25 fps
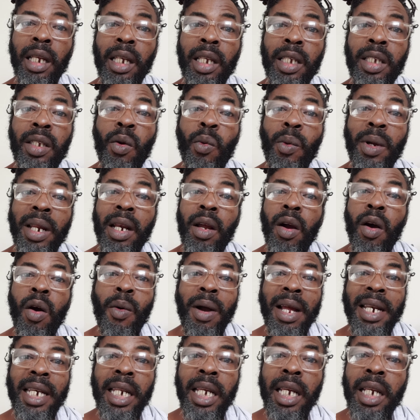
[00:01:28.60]
So when
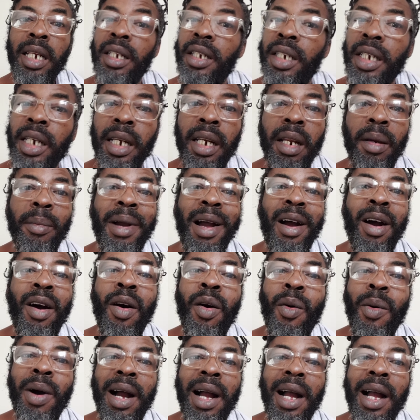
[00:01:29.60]
our DJ them and
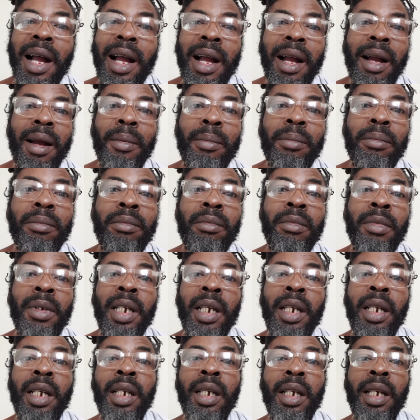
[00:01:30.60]
our
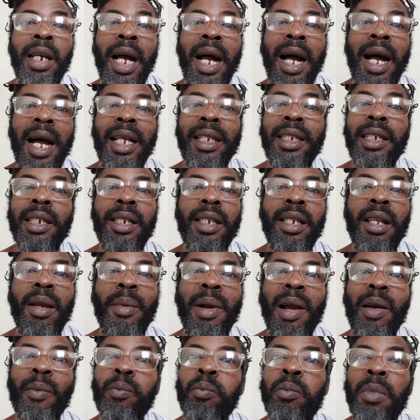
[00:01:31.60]
artists them
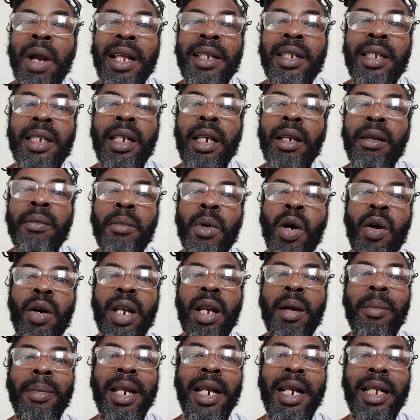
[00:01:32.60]
and I sing about
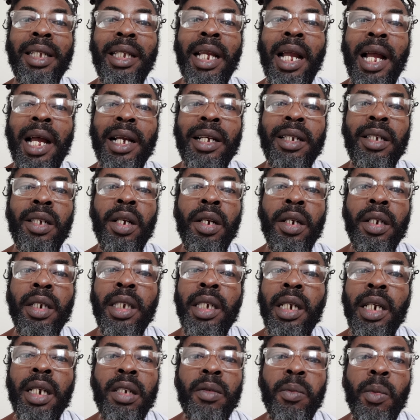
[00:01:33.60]
them and attack certain
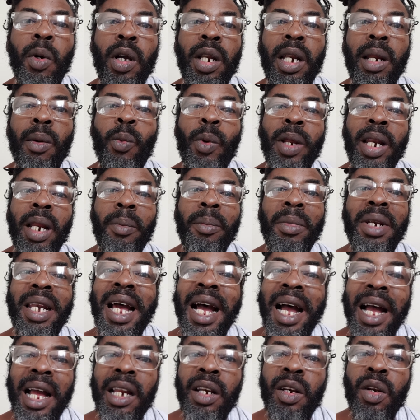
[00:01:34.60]
things about them where them
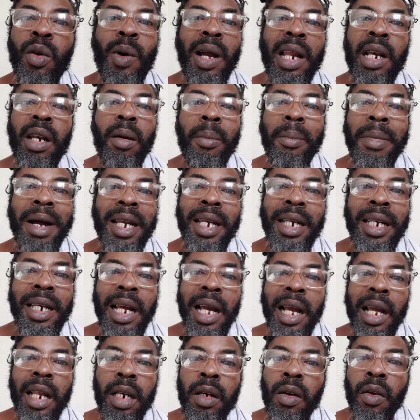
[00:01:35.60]
non do and nobody
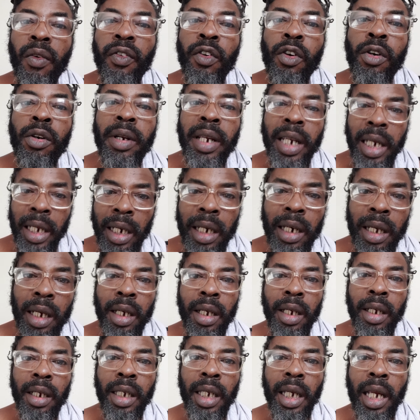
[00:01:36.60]
non do for real.
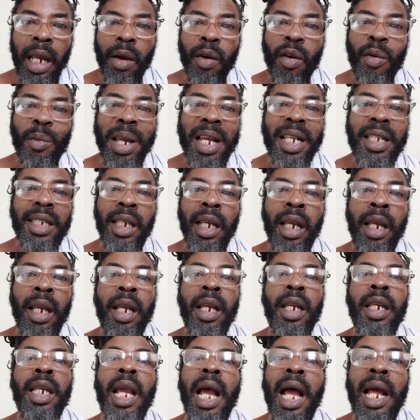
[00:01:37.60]
You get what me I say?
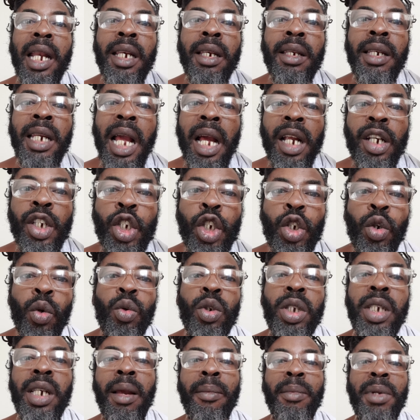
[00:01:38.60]
Yeah,
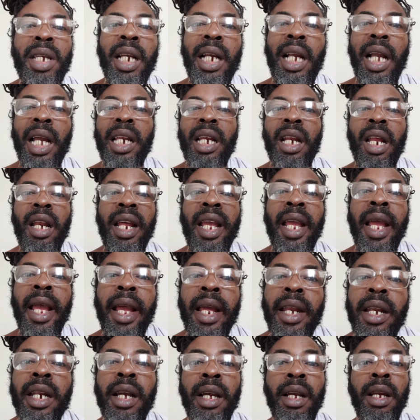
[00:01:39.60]
shoot Jamaica in the
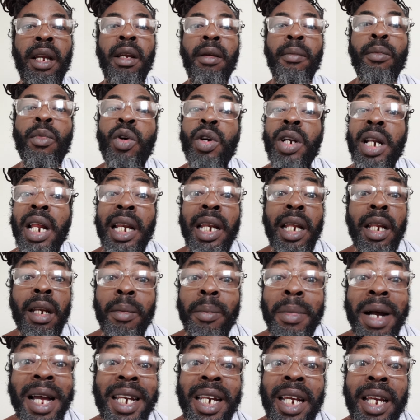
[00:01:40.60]
head more than
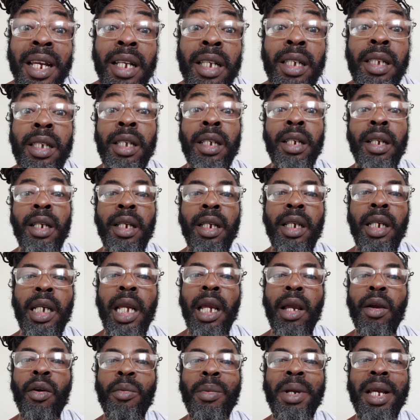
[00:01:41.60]
anybody else. You
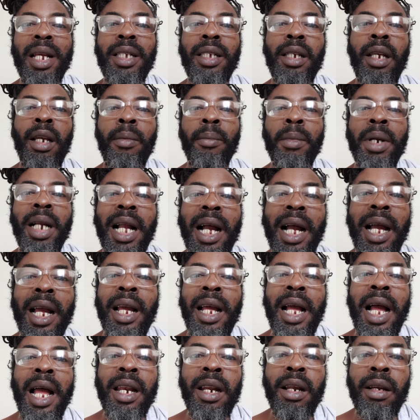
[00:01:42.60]
get what me I say?
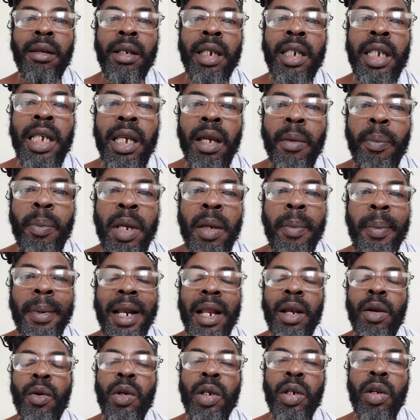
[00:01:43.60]
Because and gay
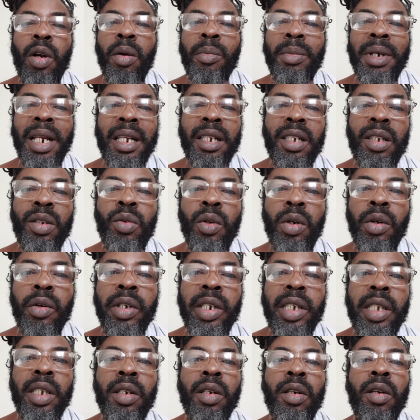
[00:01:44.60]
people alone come their
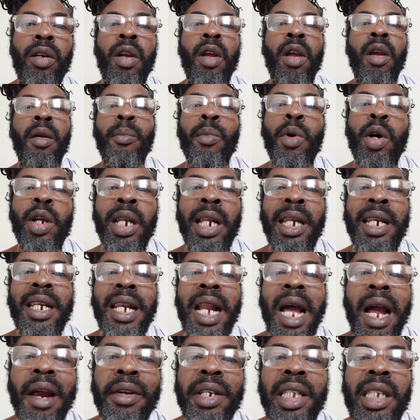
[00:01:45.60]
stories, you know. But the
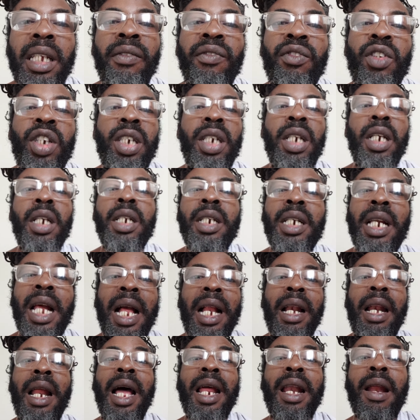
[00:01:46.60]
narrative change
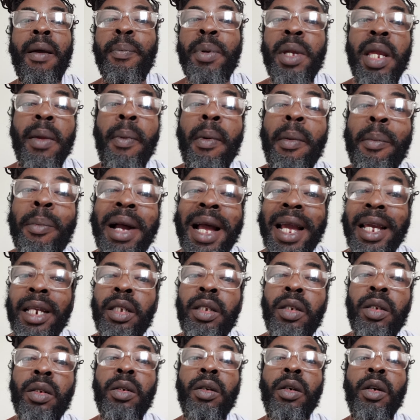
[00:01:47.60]
all other people's
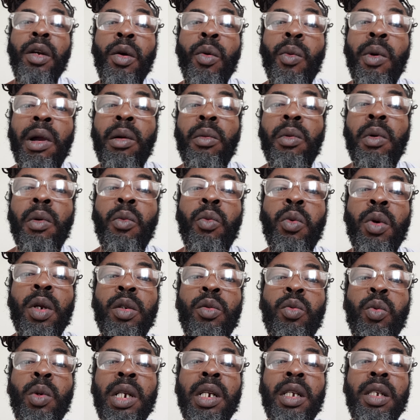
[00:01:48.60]
minds, so
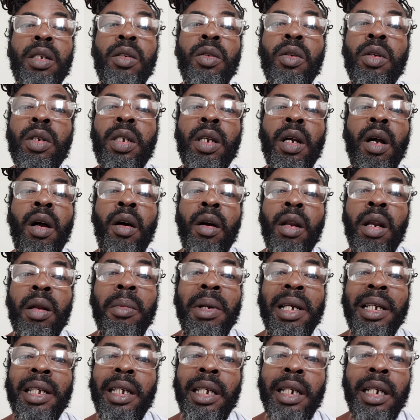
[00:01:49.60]
where the snow say, oh, them
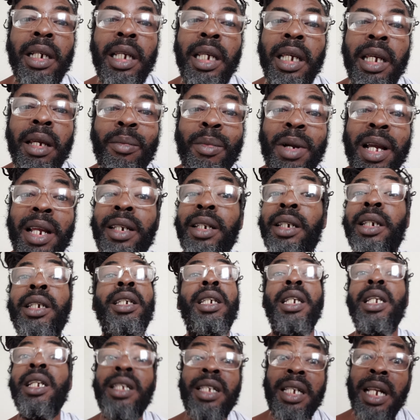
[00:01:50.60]
a kill gay man.
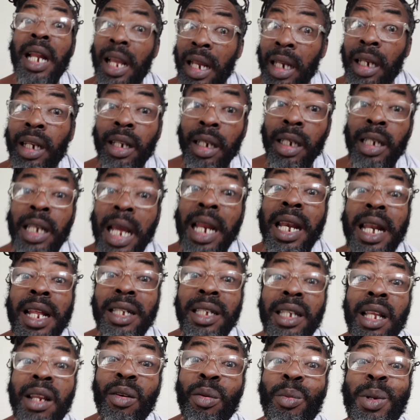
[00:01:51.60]
It's like, you
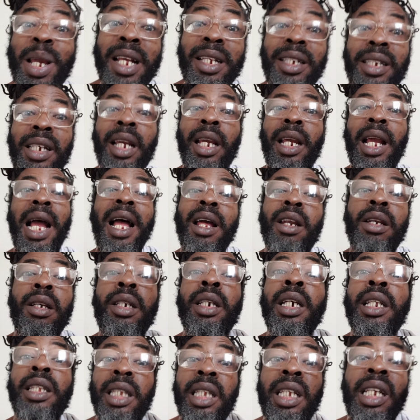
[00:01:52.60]
understand what me I say?
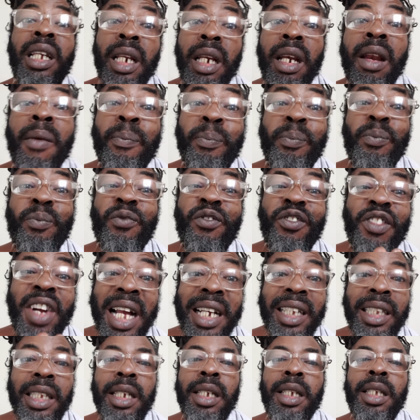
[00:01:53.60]
And the thing, the
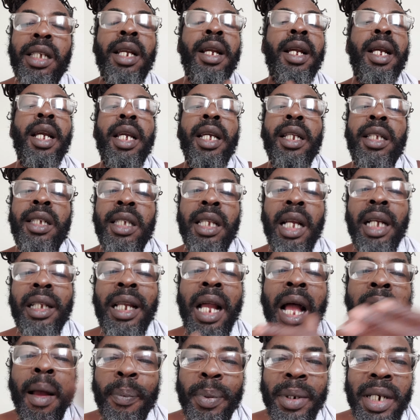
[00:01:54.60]
fact is, it's not
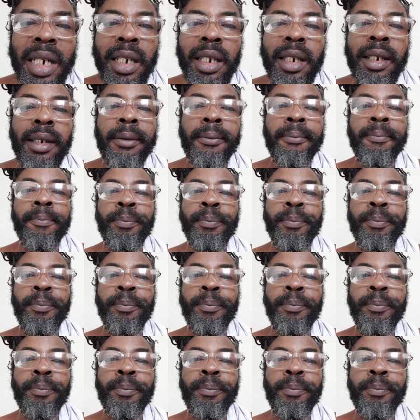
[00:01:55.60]
happening.